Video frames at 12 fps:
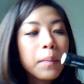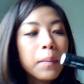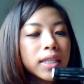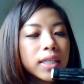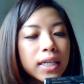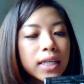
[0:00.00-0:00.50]

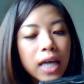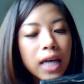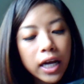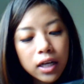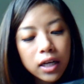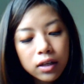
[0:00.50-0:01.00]
Almay Intense
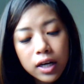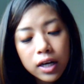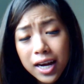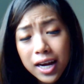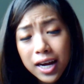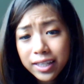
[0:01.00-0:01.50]
Eye Color.
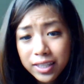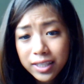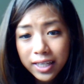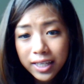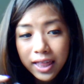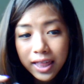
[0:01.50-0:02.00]
I
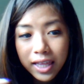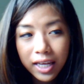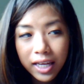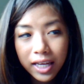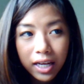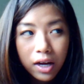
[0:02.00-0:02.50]
used to get
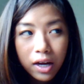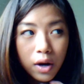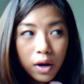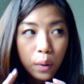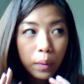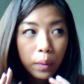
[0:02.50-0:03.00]
the
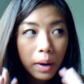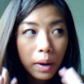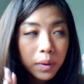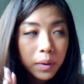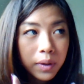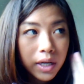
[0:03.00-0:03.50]

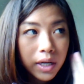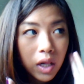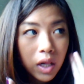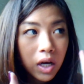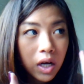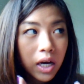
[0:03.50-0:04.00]
Rimmel one
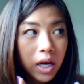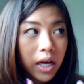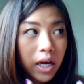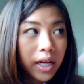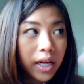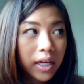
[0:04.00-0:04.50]
a
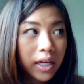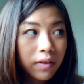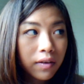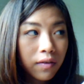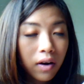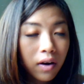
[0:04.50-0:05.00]
lot and
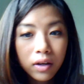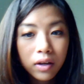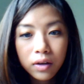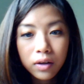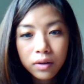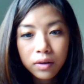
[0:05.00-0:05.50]
the
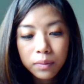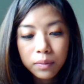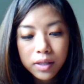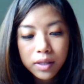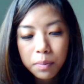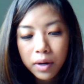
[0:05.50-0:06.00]
Volume
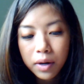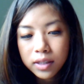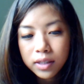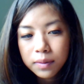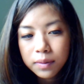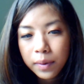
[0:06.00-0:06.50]
Express
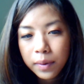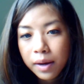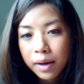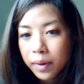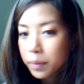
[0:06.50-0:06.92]
by